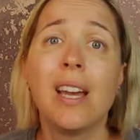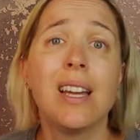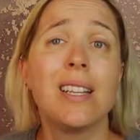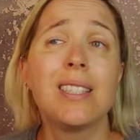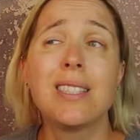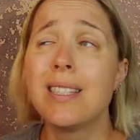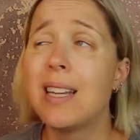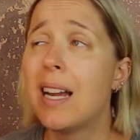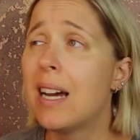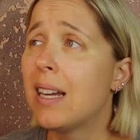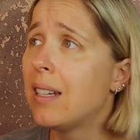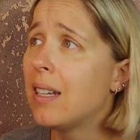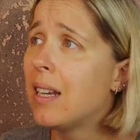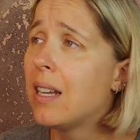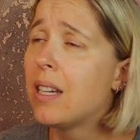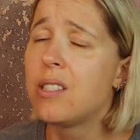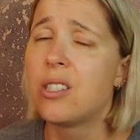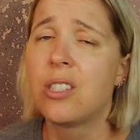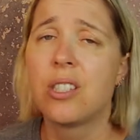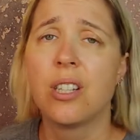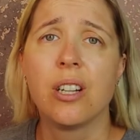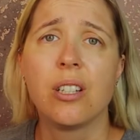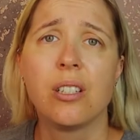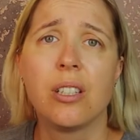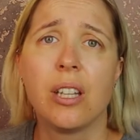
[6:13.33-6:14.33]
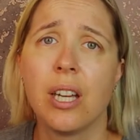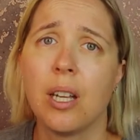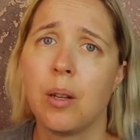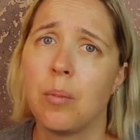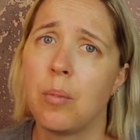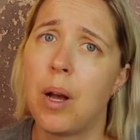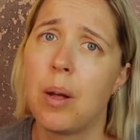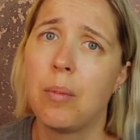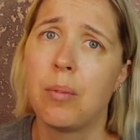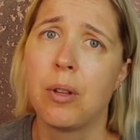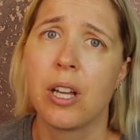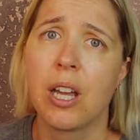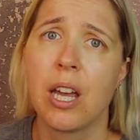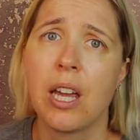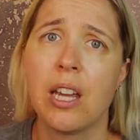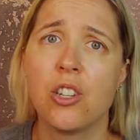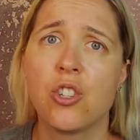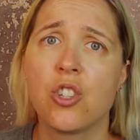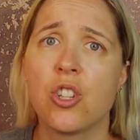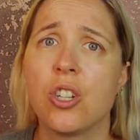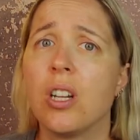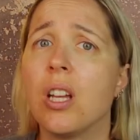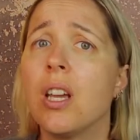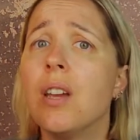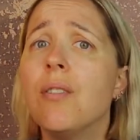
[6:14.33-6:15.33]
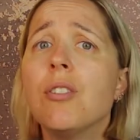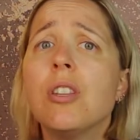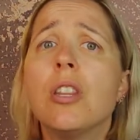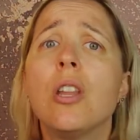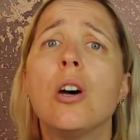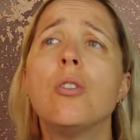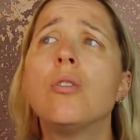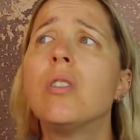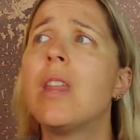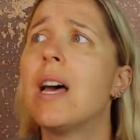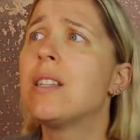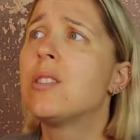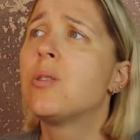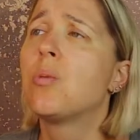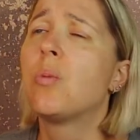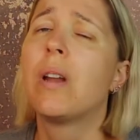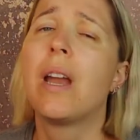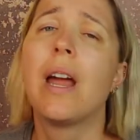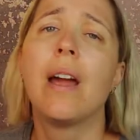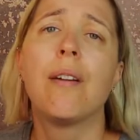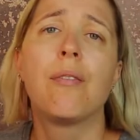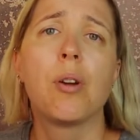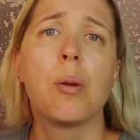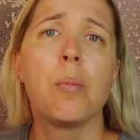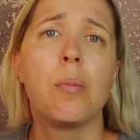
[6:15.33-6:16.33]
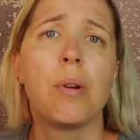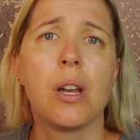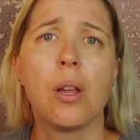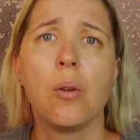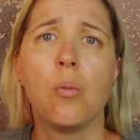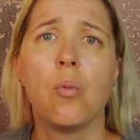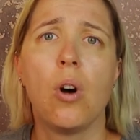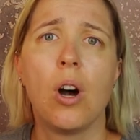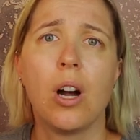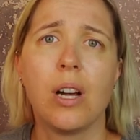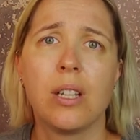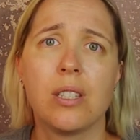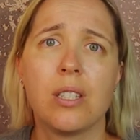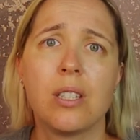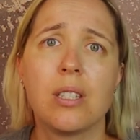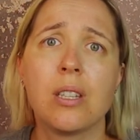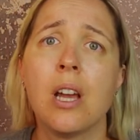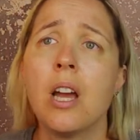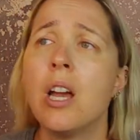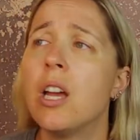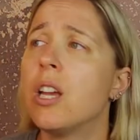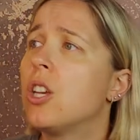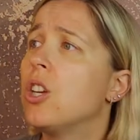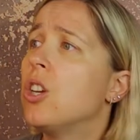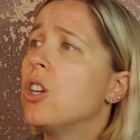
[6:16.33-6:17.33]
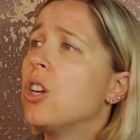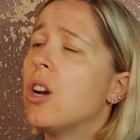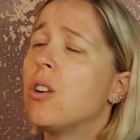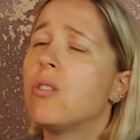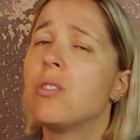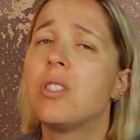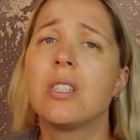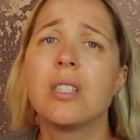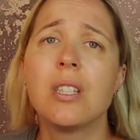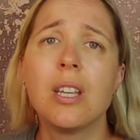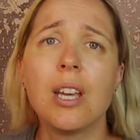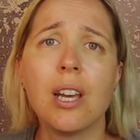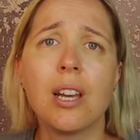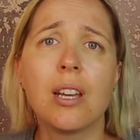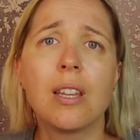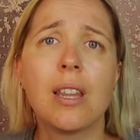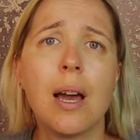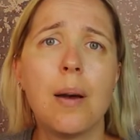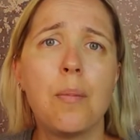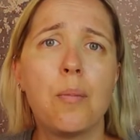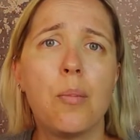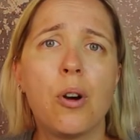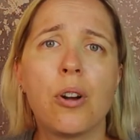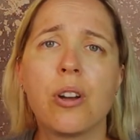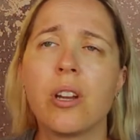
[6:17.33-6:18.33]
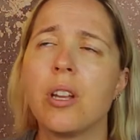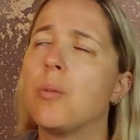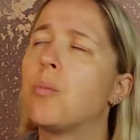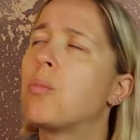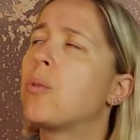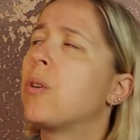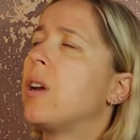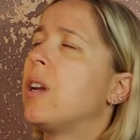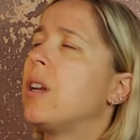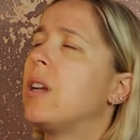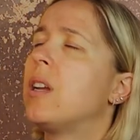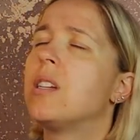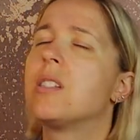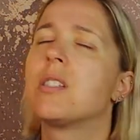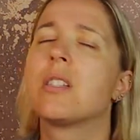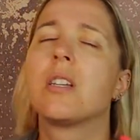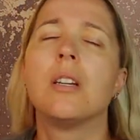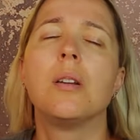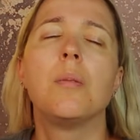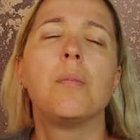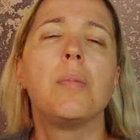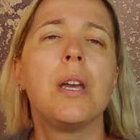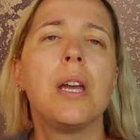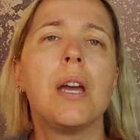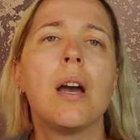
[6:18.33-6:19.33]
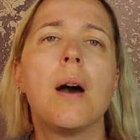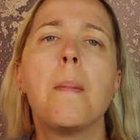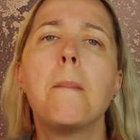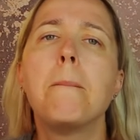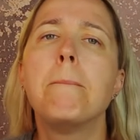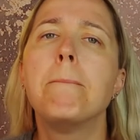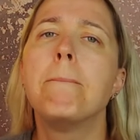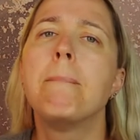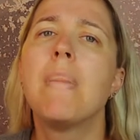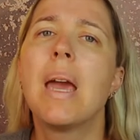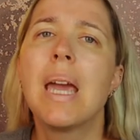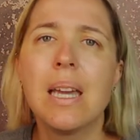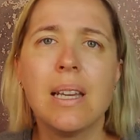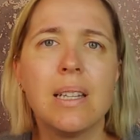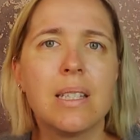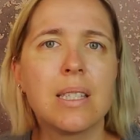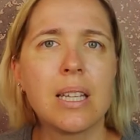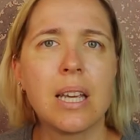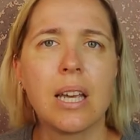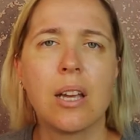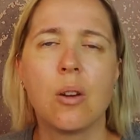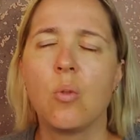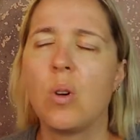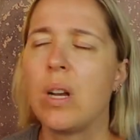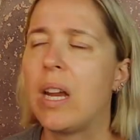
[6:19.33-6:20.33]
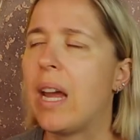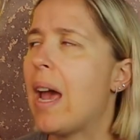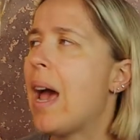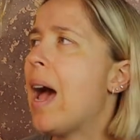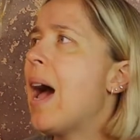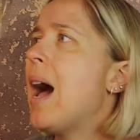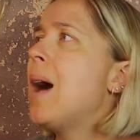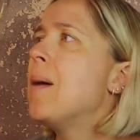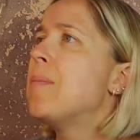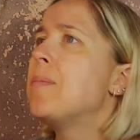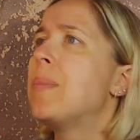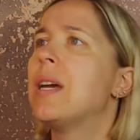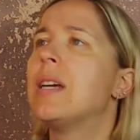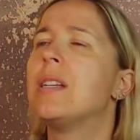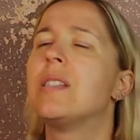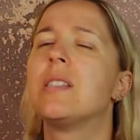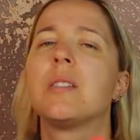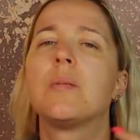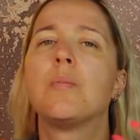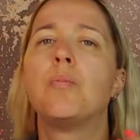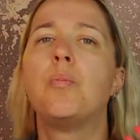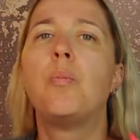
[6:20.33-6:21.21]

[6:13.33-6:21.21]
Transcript: It's not necessarily in publication, even though that's what everybody wants. You know, seeing that book in print is going to be amazing when it happens.